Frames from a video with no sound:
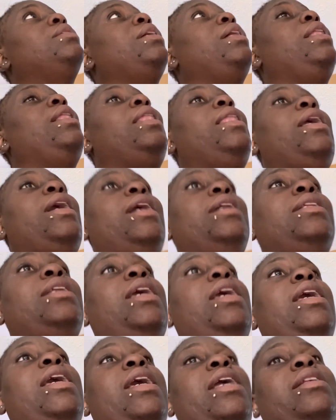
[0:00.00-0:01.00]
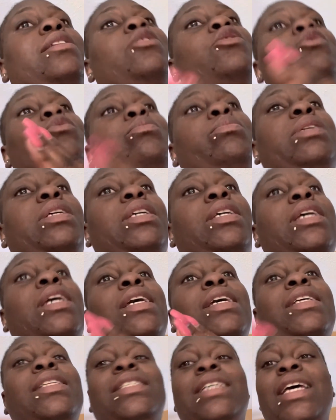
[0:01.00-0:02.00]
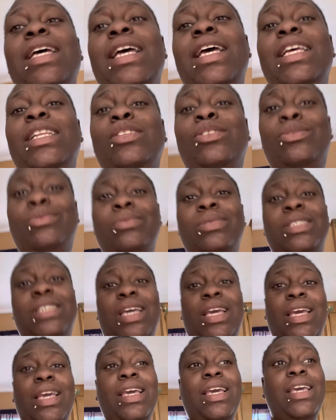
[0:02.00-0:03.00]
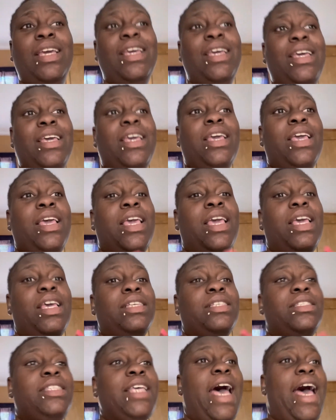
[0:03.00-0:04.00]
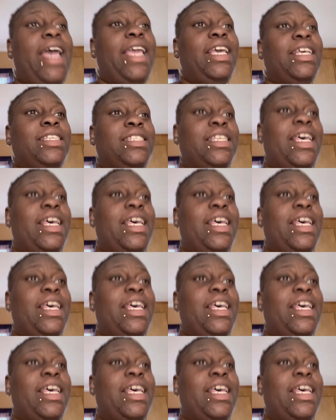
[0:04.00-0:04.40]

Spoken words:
a lot that has to be done today. Sire,